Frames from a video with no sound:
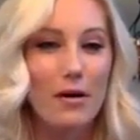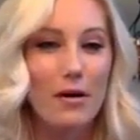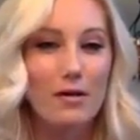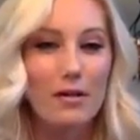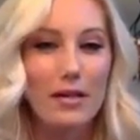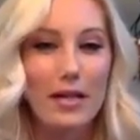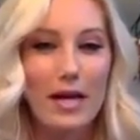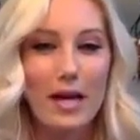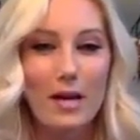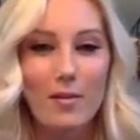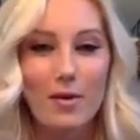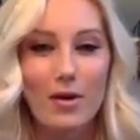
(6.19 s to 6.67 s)

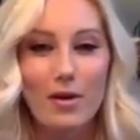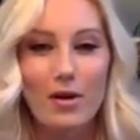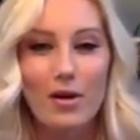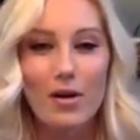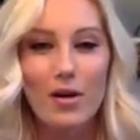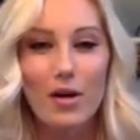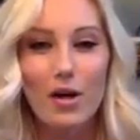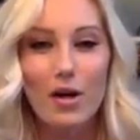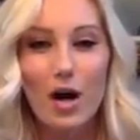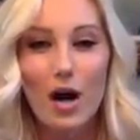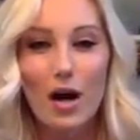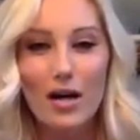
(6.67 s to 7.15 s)
Glamour,
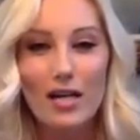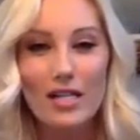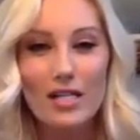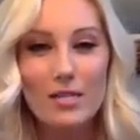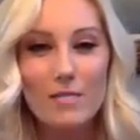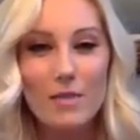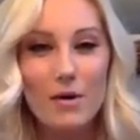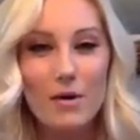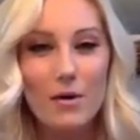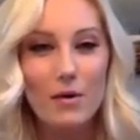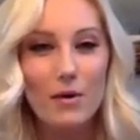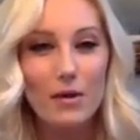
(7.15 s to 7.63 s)

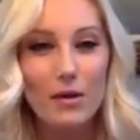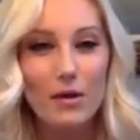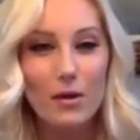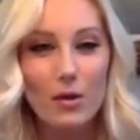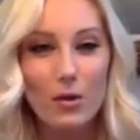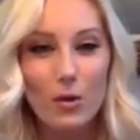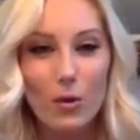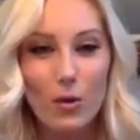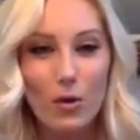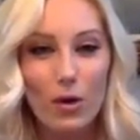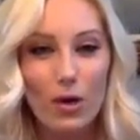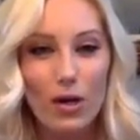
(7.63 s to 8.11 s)
Cosmo,
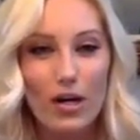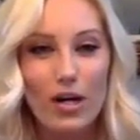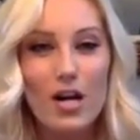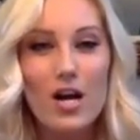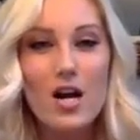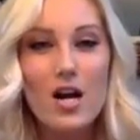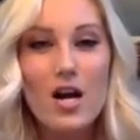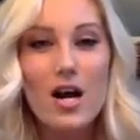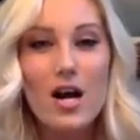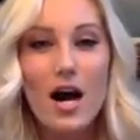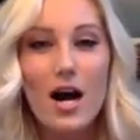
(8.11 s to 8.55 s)
Allure.